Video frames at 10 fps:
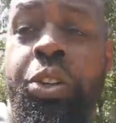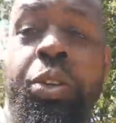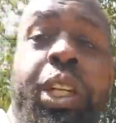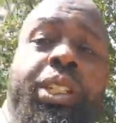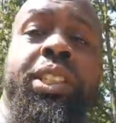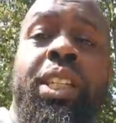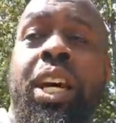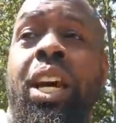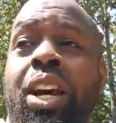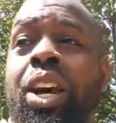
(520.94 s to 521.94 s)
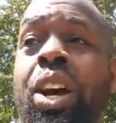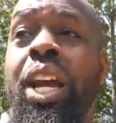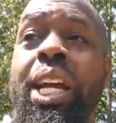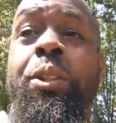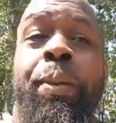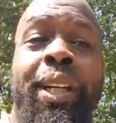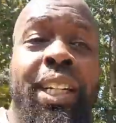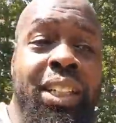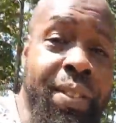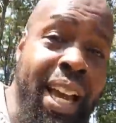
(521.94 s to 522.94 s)
you get to say, it's
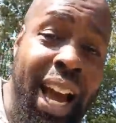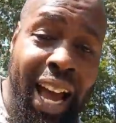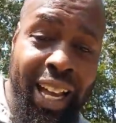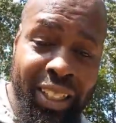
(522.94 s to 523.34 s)
because of Yah.